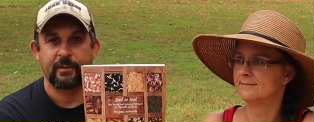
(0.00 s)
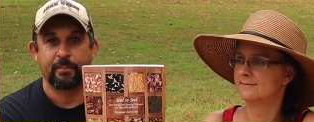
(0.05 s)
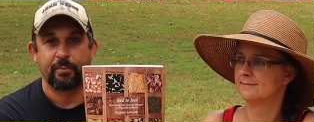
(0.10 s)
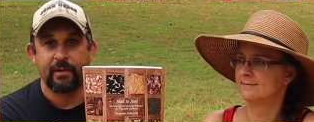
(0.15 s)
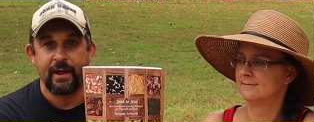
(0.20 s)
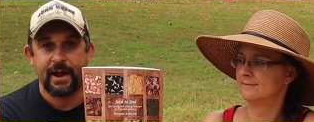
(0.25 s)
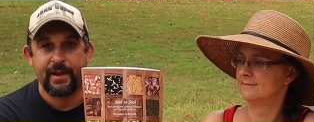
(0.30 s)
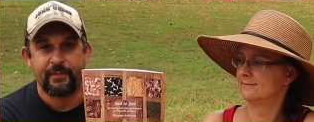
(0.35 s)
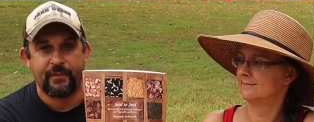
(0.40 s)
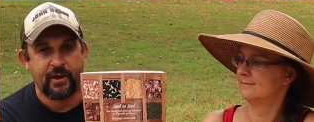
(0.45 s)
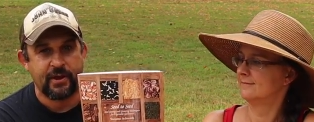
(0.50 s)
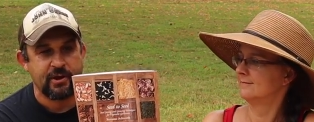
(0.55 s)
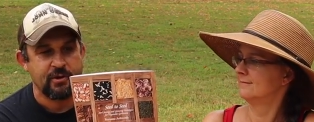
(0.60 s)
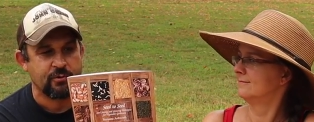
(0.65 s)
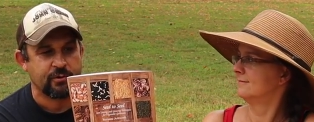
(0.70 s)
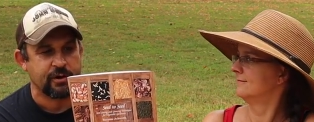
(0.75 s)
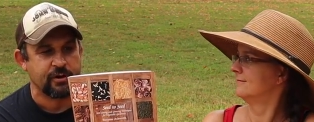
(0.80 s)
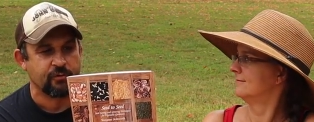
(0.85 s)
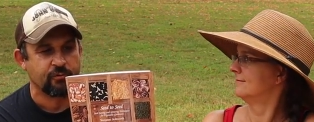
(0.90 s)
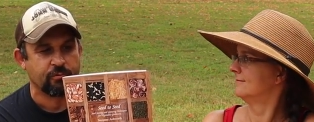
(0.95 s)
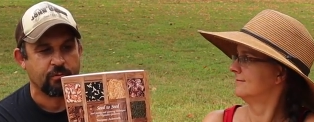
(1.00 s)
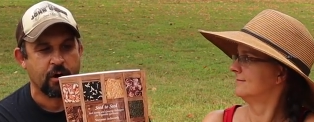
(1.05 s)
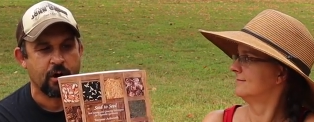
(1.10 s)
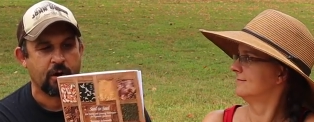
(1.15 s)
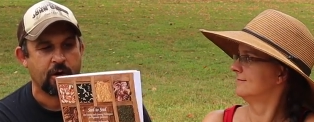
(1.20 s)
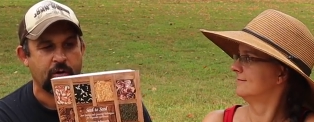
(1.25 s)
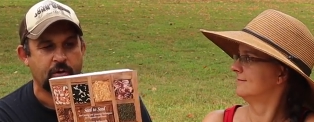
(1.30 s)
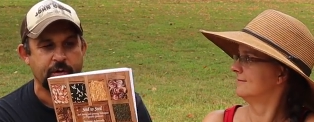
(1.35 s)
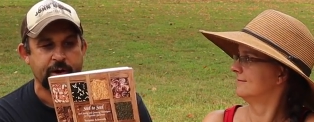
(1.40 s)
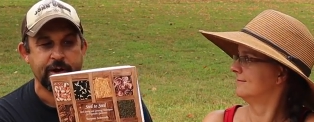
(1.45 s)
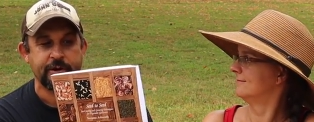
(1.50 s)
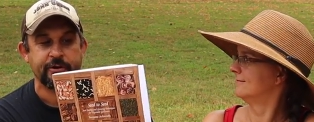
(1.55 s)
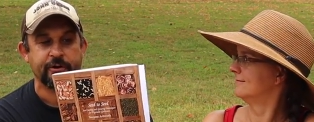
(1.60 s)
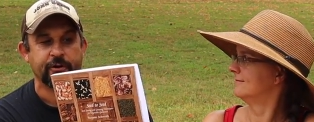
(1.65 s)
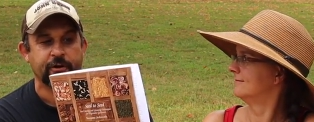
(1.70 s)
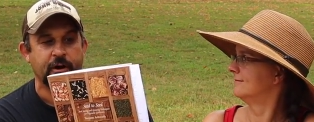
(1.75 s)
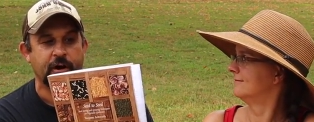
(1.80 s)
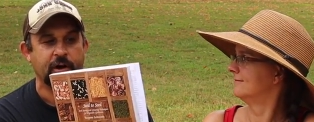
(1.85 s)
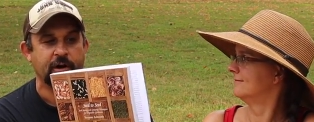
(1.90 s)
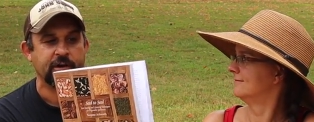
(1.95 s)
Speaker 1: a plant that you can grow in
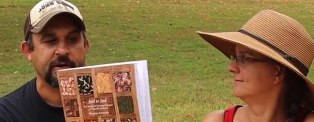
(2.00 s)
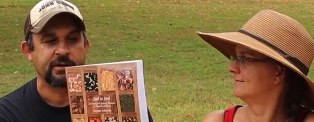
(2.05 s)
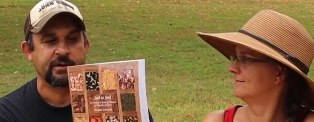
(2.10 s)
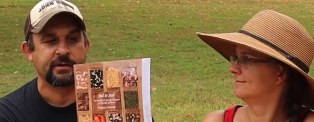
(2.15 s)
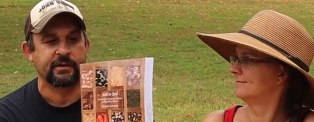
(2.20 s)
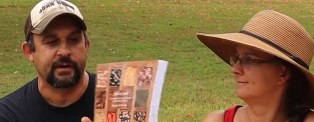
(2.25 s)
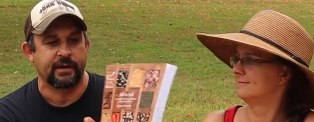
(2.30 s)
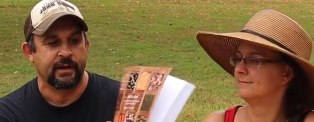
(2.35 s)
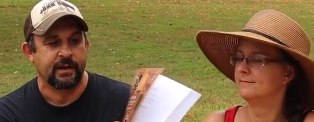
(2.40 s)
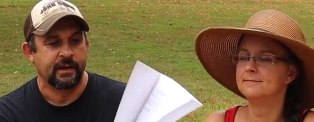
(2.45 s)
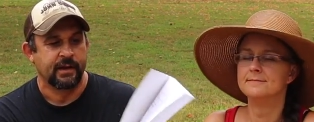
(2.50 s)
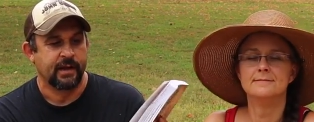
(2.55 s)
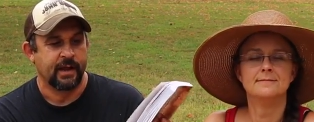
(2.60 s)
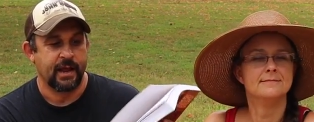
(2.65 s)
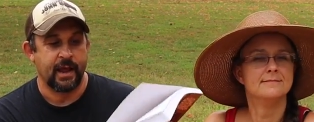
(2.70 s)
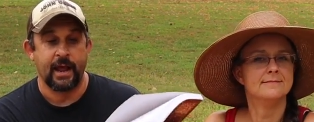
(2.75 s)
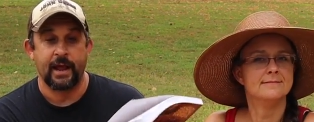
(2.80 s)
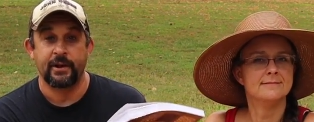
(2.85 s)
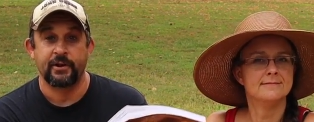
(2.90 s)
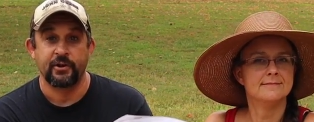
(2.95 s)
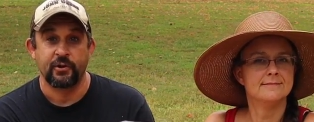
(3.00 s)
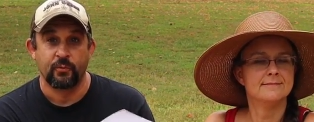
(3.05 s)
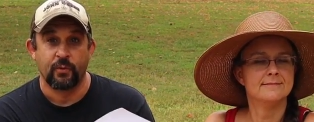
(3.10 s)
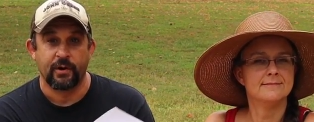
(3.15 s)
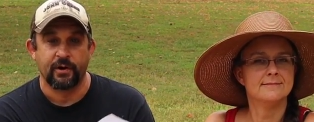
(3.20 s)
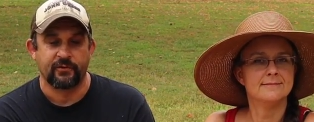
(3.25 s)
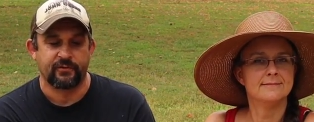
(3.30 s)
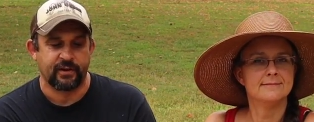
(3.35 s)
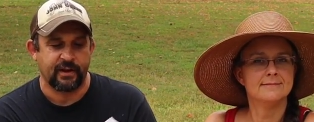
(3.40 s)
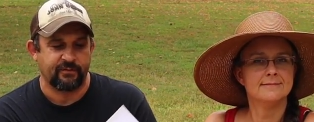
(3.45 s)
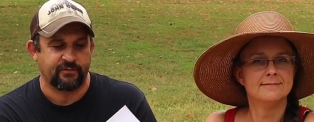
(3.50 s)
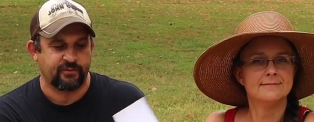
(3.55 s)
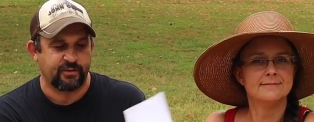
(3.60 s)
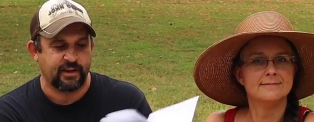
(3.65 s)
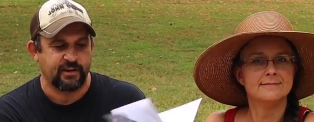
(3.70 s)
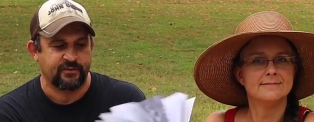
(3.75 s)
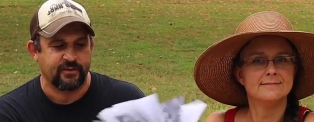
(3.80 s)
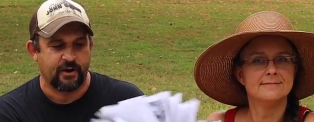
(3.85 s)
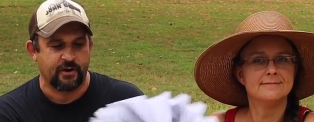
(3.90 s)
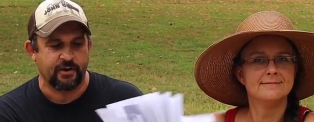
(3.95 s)
your garden and you want to save
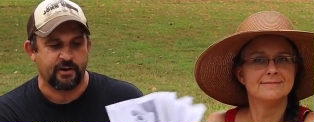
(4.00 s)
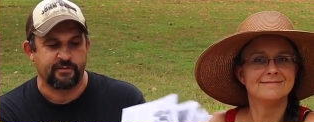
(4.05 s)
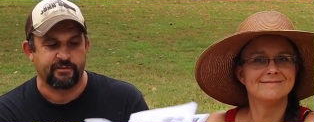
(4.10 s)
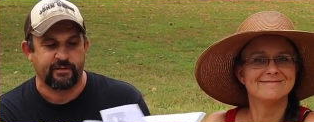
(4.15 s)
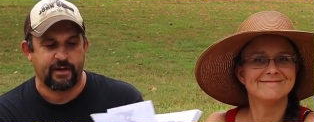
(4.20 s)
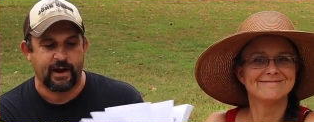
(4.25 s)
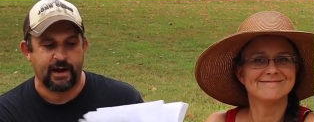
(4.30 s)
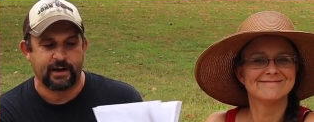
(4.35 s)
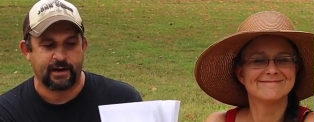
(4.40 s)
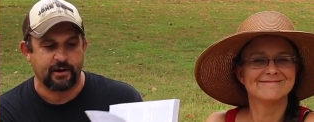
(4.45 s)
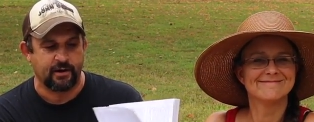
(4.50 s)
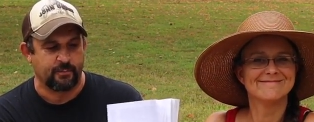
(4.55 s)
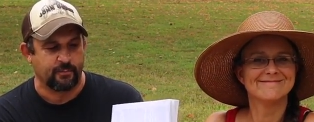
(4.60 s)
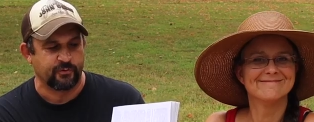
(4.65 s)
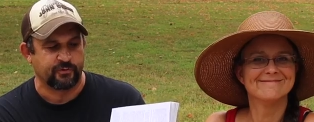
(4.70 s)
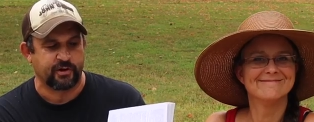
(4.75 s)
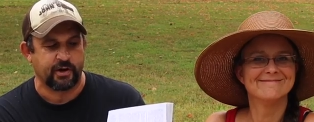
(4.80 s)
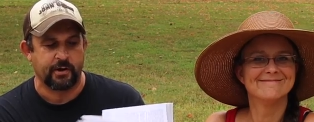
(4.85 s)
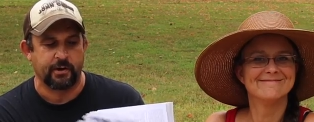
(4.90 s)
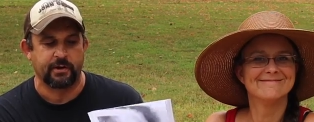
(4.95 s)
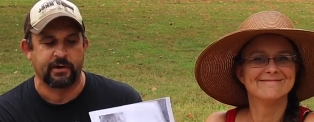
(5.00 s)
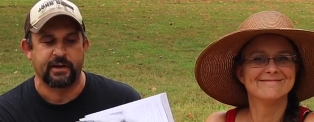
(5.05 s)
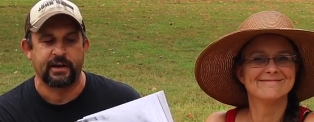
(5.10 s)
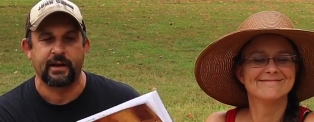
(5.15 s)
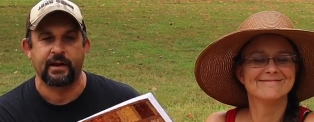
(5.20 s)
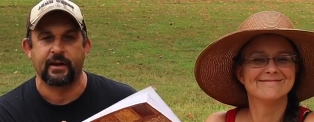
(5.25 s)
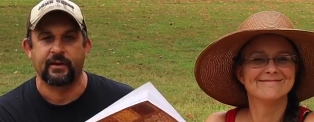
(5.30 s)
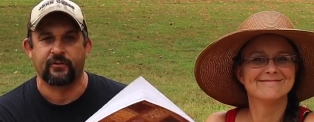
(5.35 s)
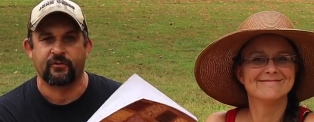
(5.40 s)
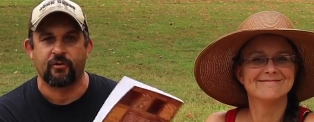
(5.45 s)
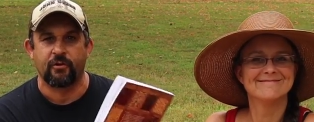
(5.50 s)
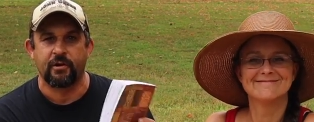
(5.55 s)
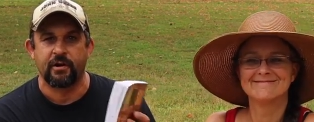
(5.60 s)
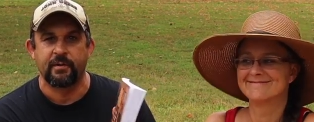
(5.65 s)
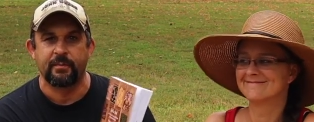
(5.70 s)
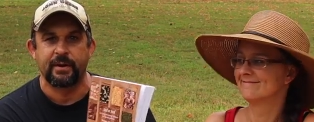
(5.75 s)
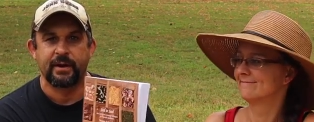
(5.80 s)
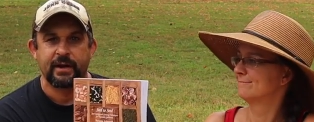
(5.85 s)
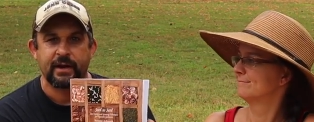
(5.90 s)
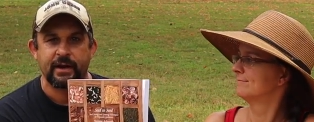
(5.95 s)
seeds out of, I can almost guarantee it's going
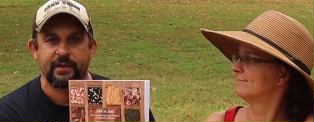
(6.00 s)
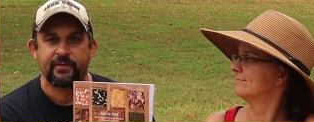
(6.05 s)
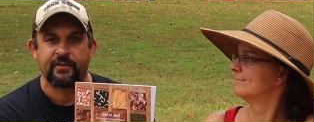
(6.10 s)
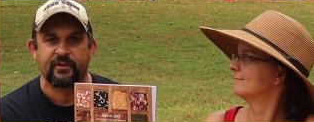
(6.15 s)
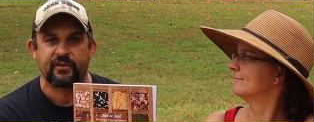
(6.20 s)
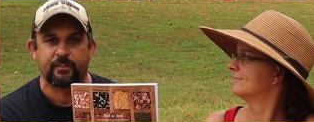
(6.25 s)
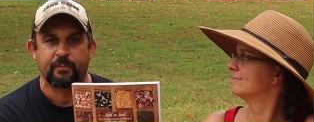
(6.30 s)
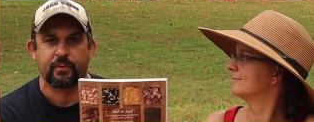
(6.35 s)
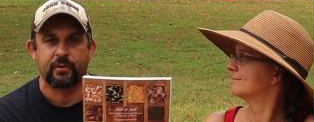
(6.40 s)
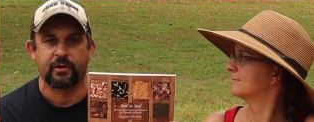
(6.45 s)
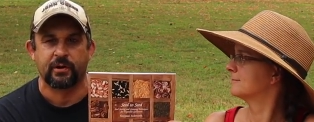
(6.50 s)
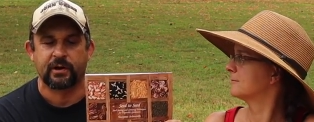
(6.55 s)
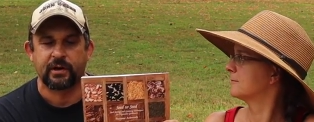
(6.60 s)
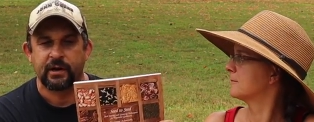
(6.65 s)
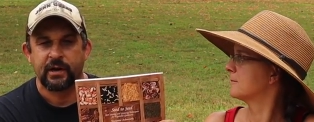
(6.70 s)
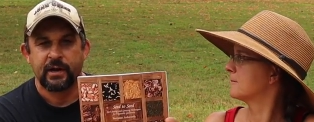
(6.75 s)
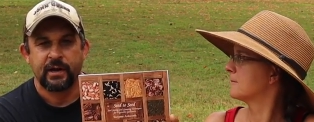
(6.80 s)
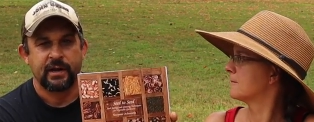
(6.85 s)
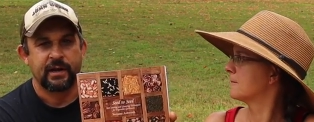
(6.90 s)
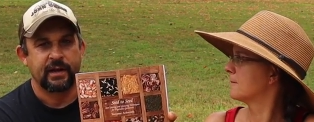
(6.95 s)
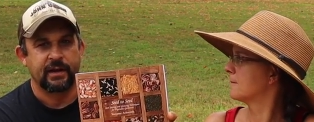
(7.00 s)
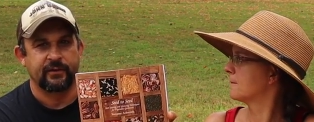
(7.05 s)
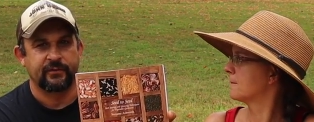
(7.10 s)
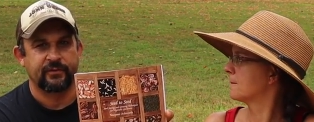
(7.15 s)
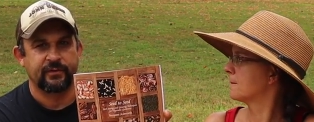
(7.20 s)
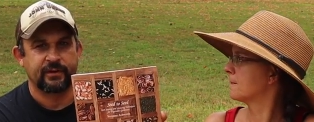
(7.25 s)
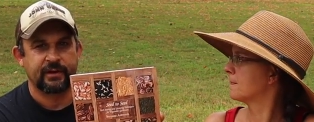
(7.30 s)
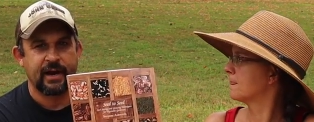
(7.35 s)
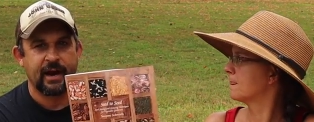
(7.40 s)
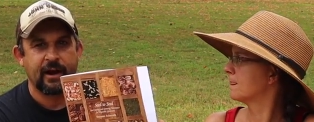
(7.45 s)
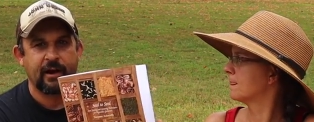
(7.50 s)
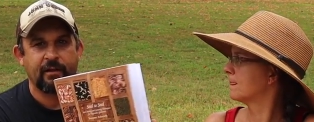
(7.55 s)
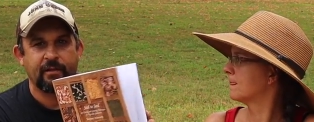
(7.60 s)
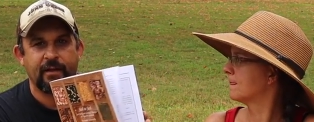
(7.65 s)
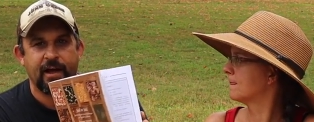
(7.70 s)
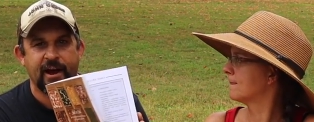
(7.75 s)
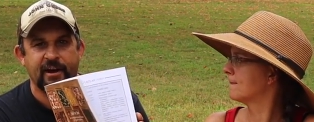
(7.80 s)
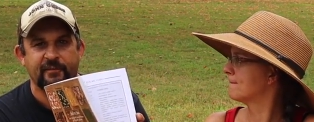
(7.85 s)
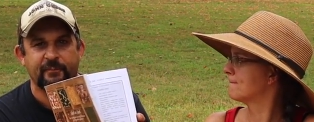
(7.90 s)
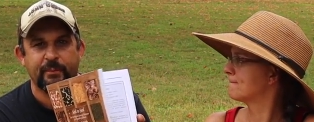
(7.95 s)
to be in this book. It's got a
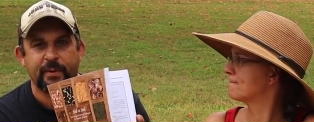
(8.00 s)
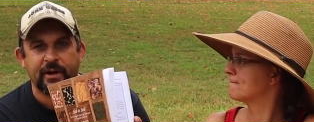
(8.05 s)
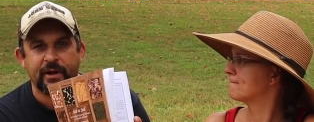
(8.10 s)
lot of